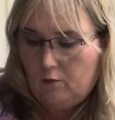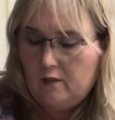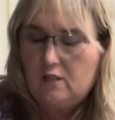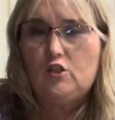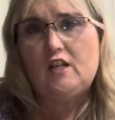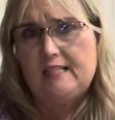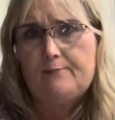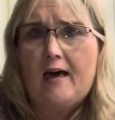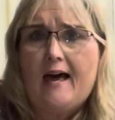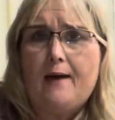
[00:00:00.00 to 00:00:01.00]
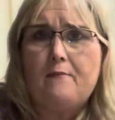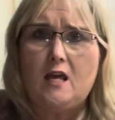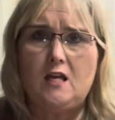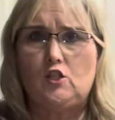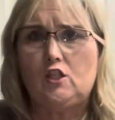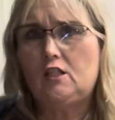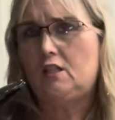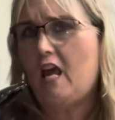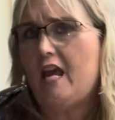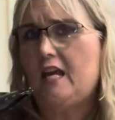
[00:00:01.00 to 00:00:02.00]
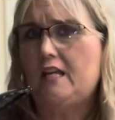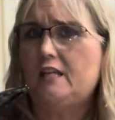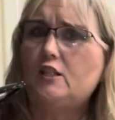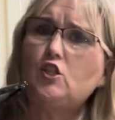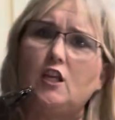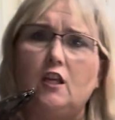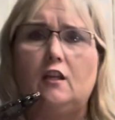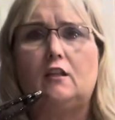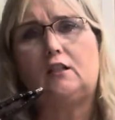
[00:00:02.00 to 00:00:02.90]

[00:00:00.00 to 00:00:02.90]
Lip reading: was just my imagination.